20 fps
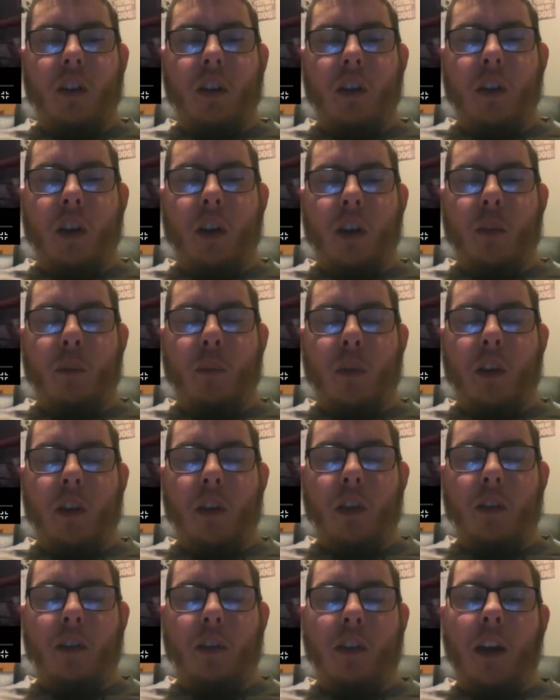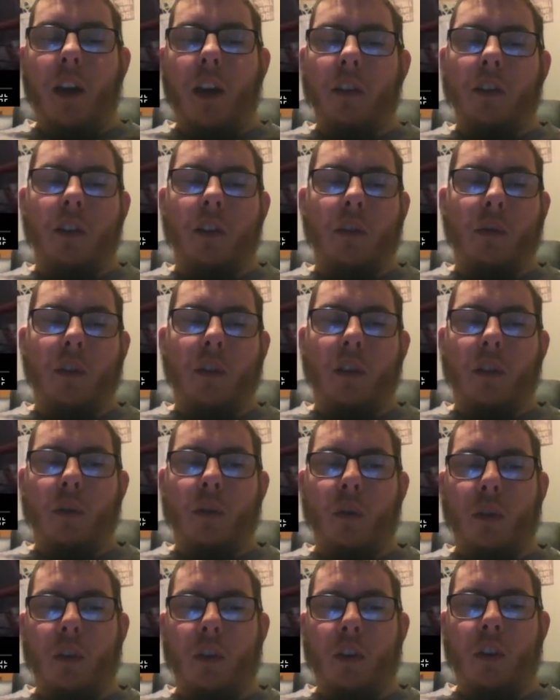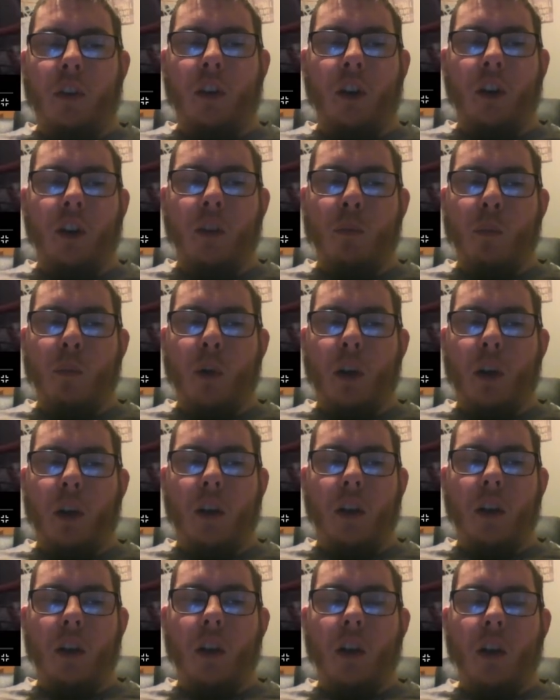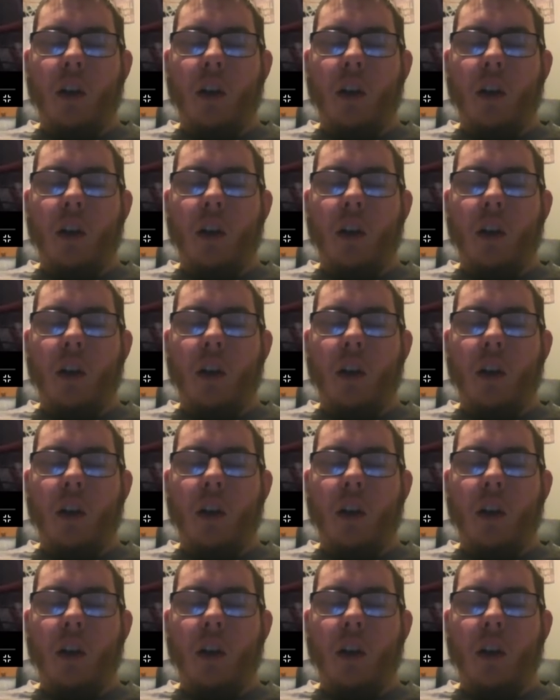I mean, Dax's verse was good, but